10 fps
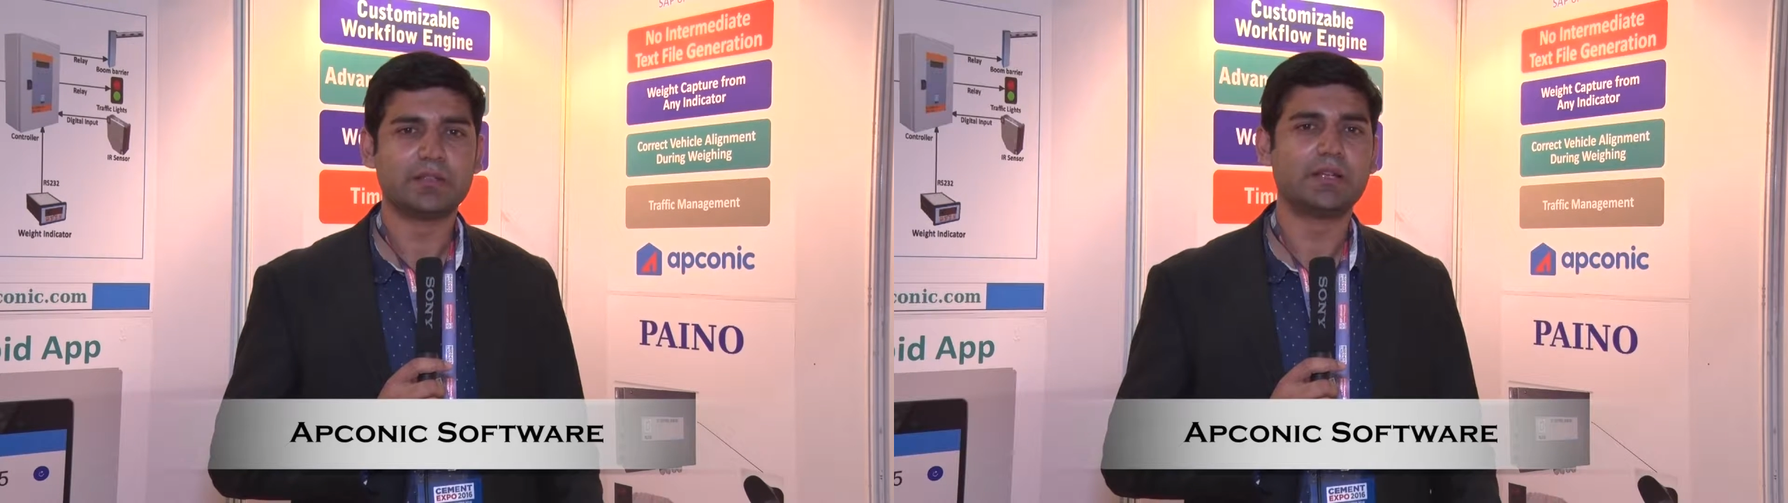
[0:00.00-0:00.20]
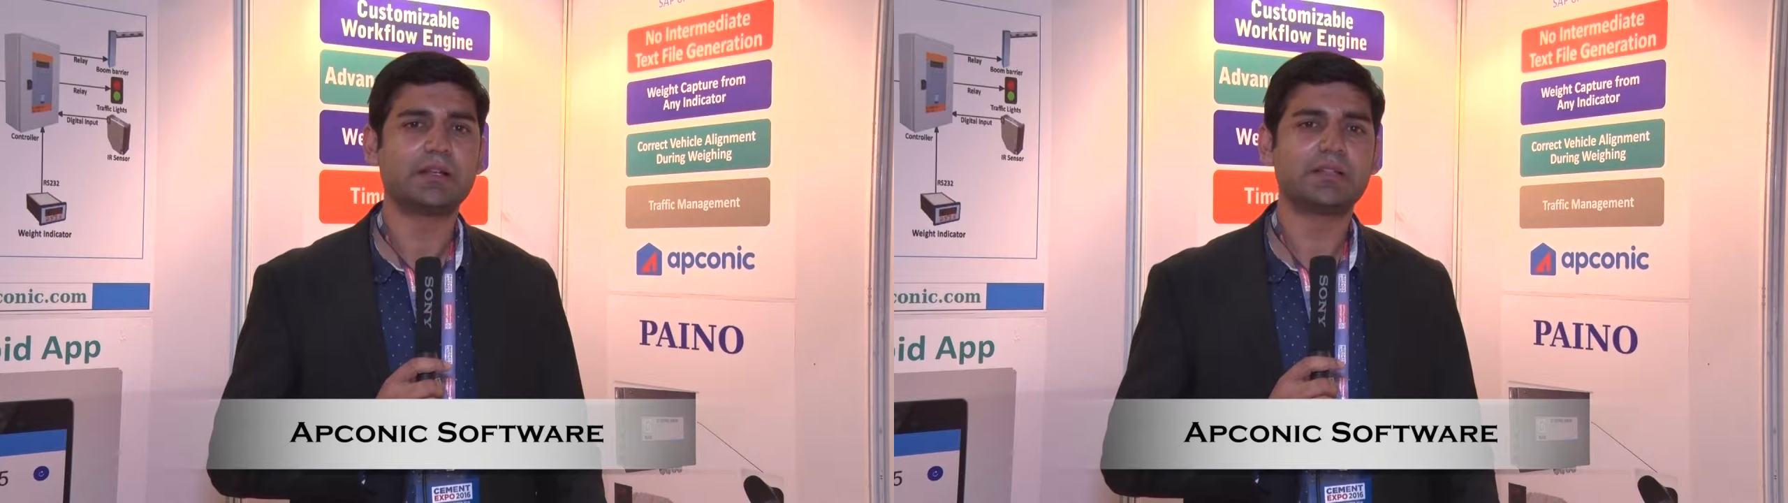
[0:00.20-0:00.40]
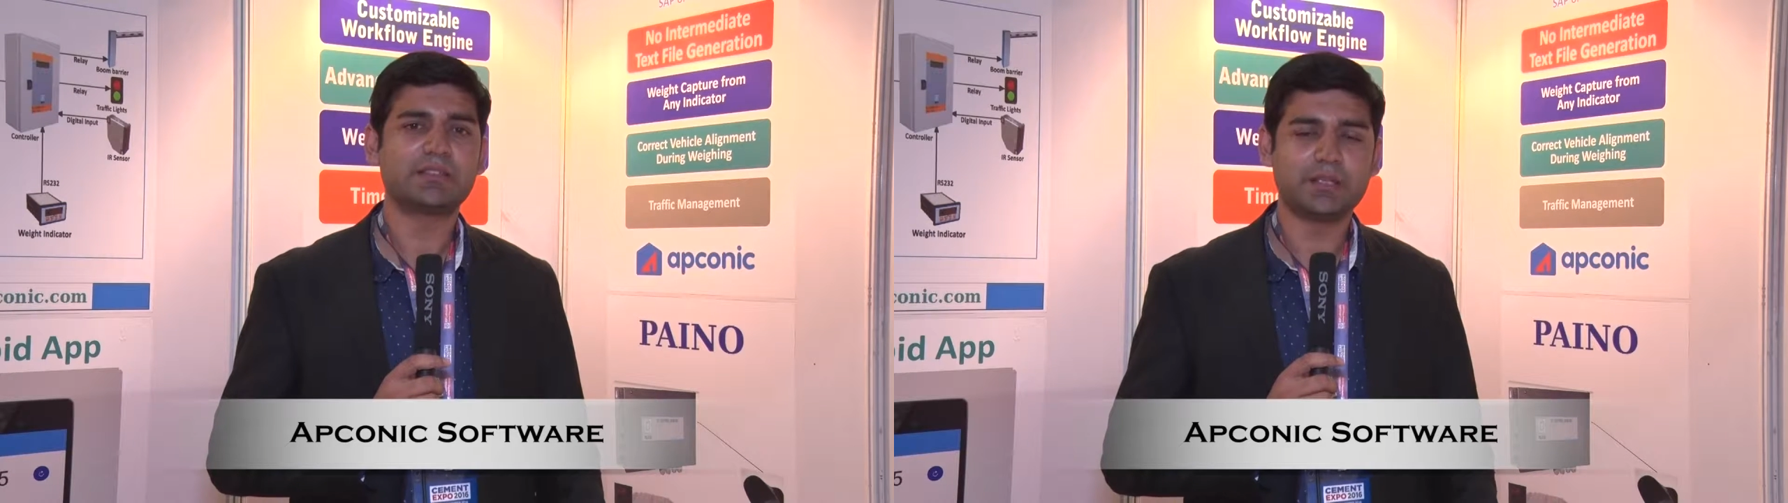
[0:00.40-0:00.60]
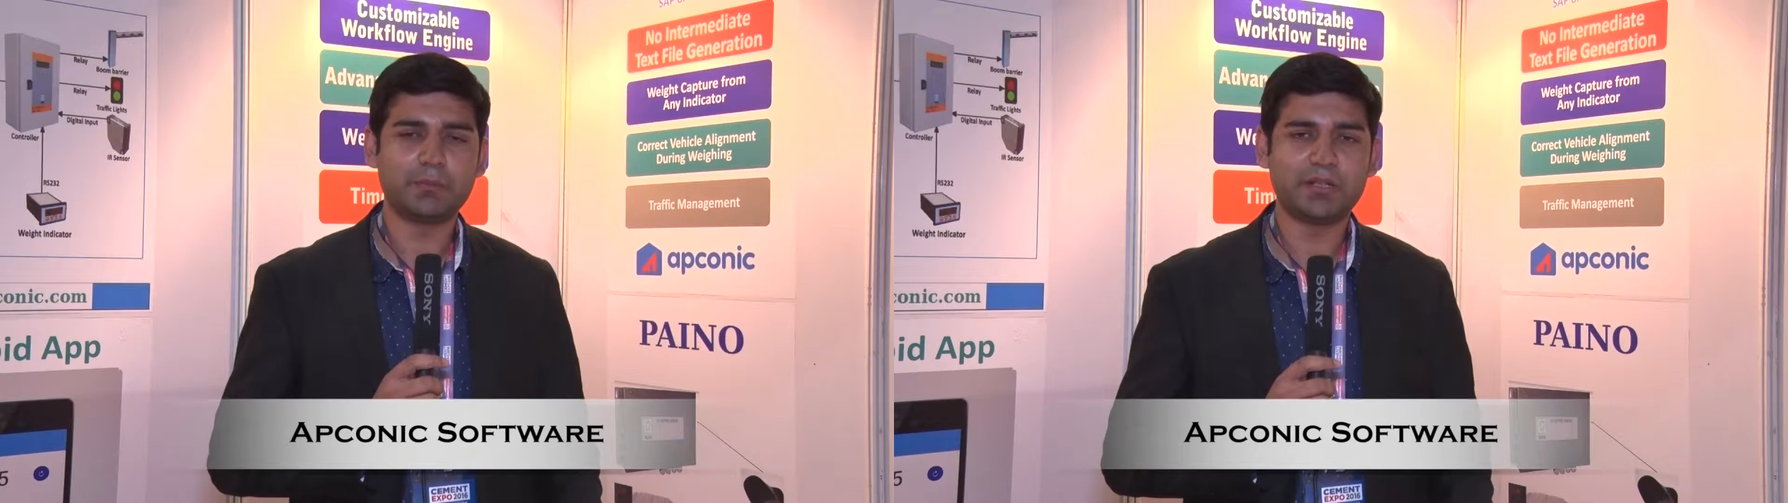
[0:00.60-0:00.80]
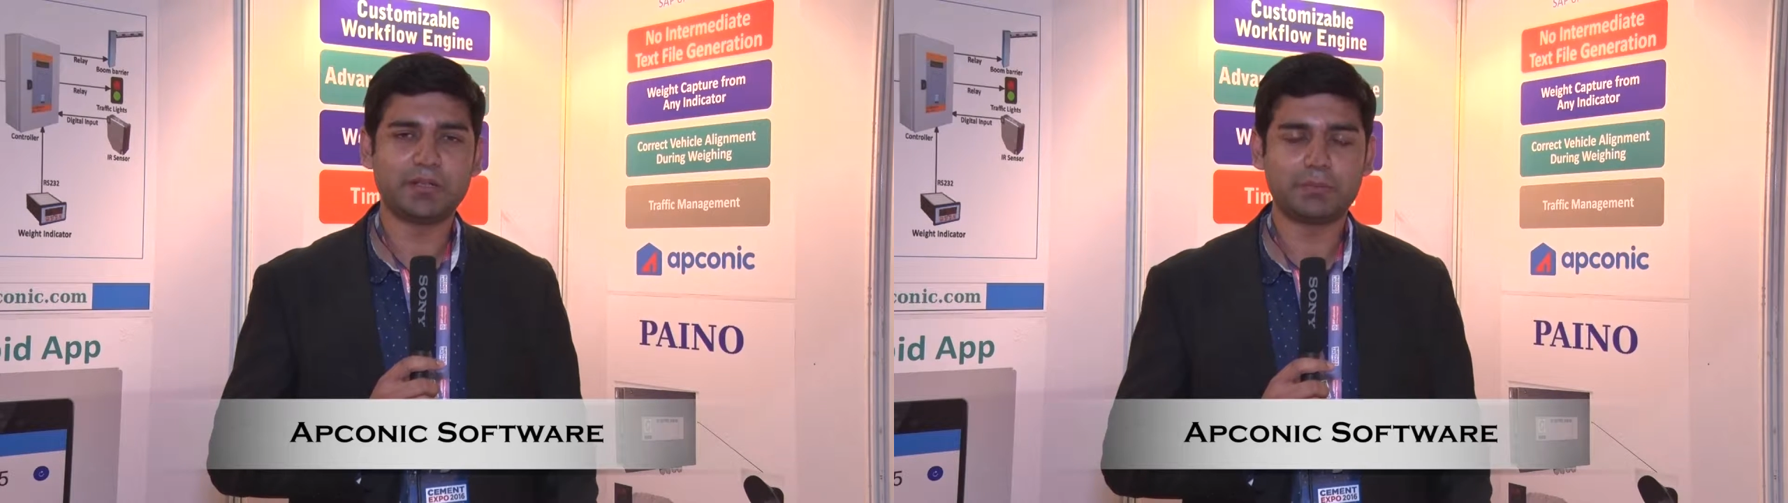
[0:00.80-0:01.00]
that is
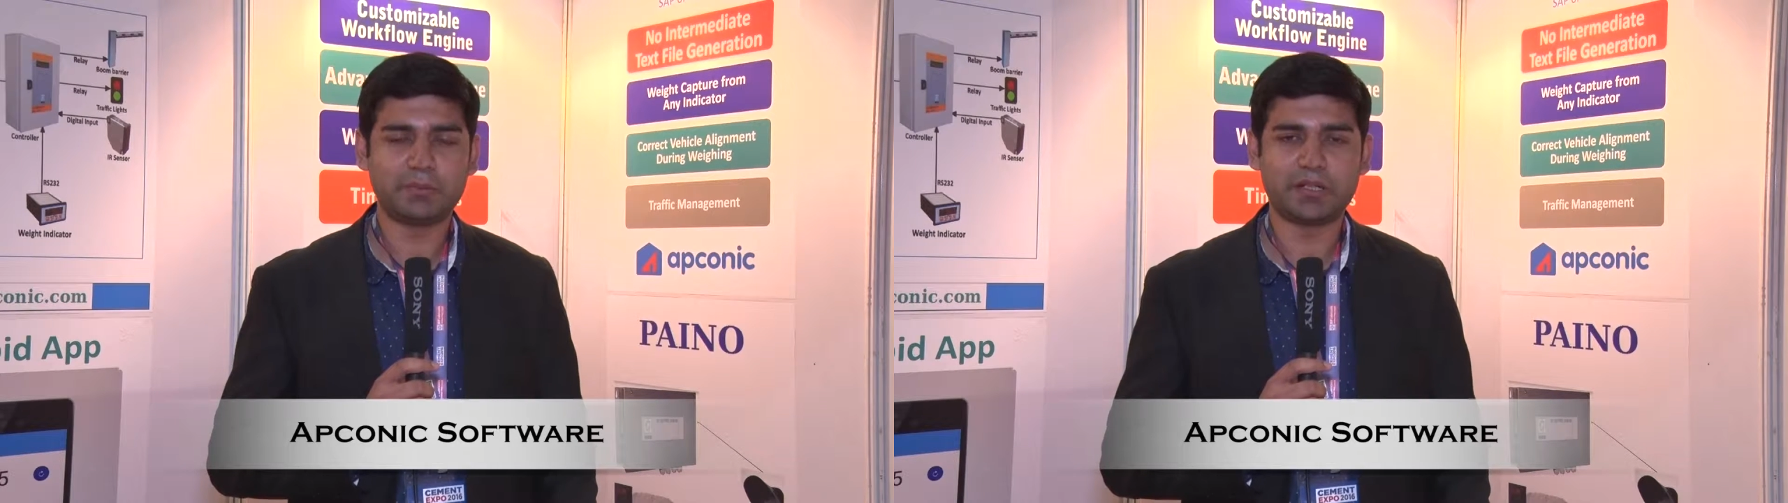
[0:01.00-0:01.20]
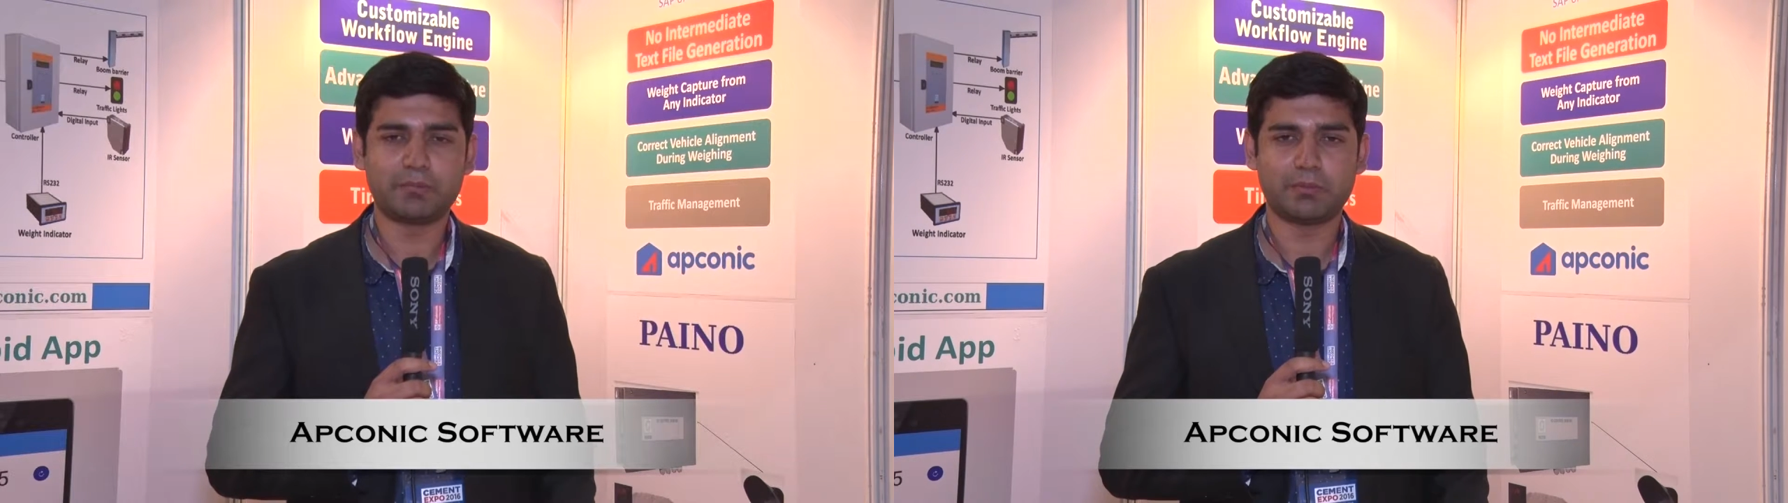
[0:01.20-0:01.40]
coming in the plant